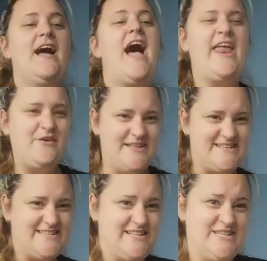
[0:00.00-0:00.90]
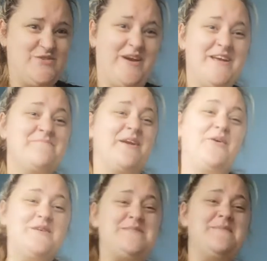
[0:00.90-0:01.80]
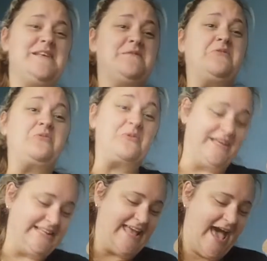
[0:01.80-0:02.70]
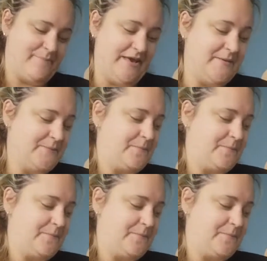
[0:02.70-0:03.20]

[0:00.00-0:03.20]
I know that's a silly story, but it always makes me really happy.